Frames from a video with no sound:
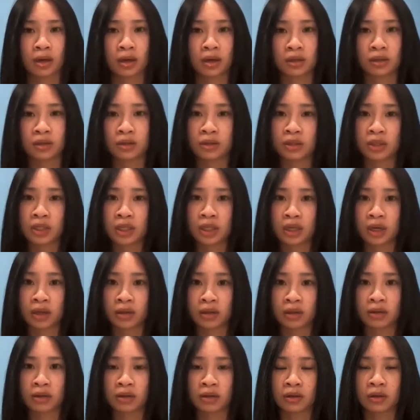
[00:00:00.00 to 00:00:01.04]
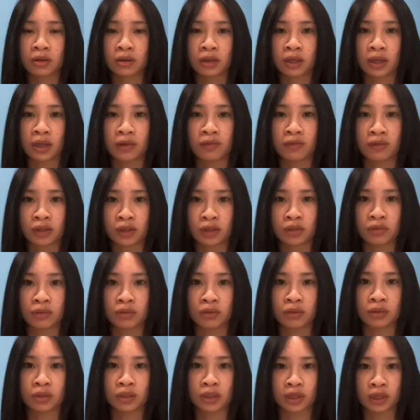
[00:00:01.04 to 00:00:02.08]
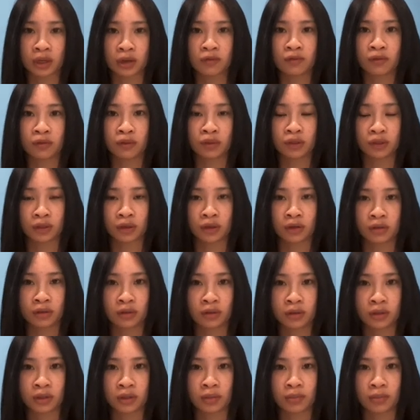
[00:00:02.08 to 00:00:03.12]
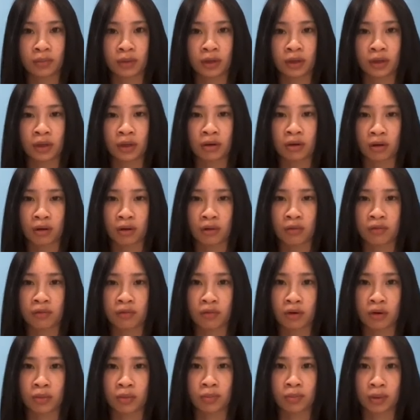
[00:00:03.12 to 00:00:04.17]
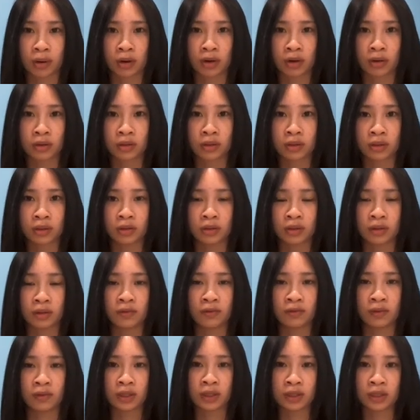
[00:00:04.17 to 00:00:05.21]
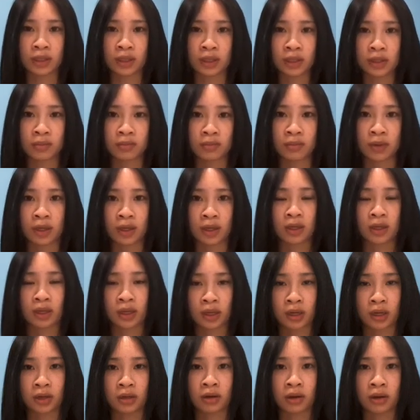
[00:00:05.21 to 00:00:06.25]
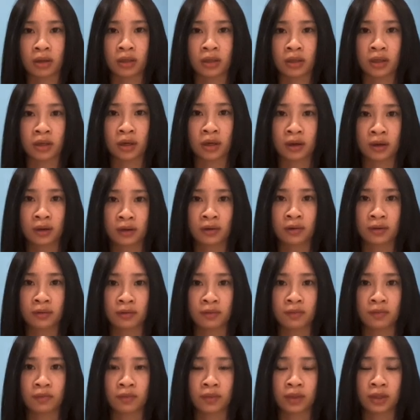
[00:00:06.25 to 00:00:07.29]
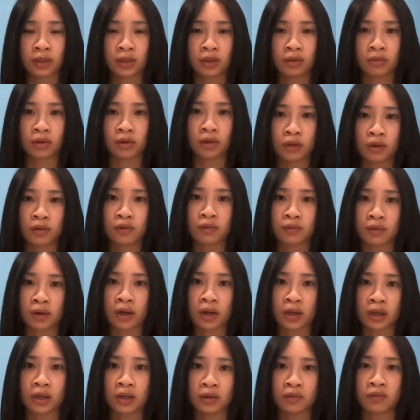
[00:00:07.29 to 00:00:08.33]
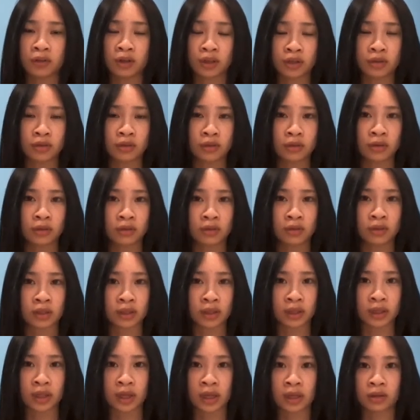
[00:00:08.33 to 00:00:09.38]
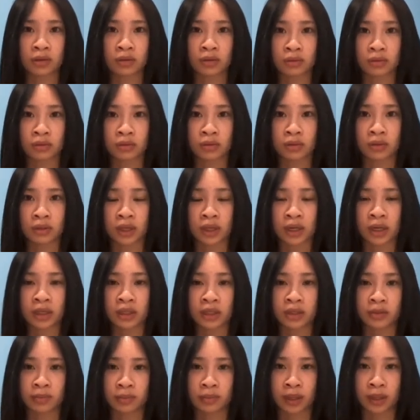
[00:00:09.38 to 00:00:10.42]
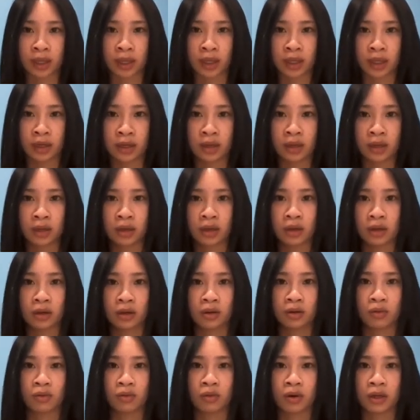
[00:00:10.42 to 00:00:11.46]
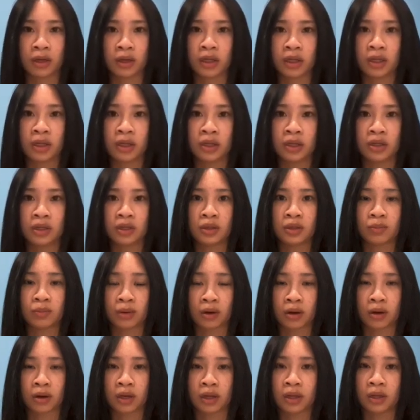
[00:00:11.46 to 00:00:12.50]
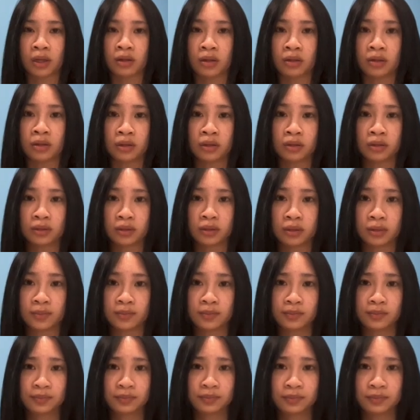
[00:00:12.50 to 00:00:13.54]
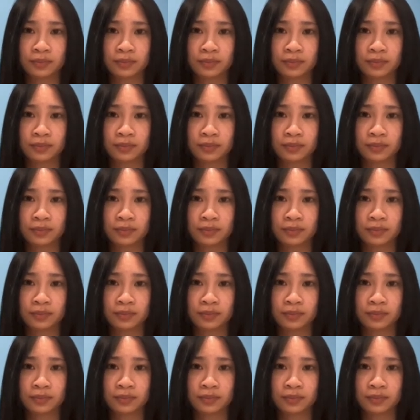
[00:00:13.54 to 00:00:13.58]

To see other visuals and helpful charts comparing all 4 parts, you can visit Medicare.gov, where you'll find visuals and tools that explain what each part includes.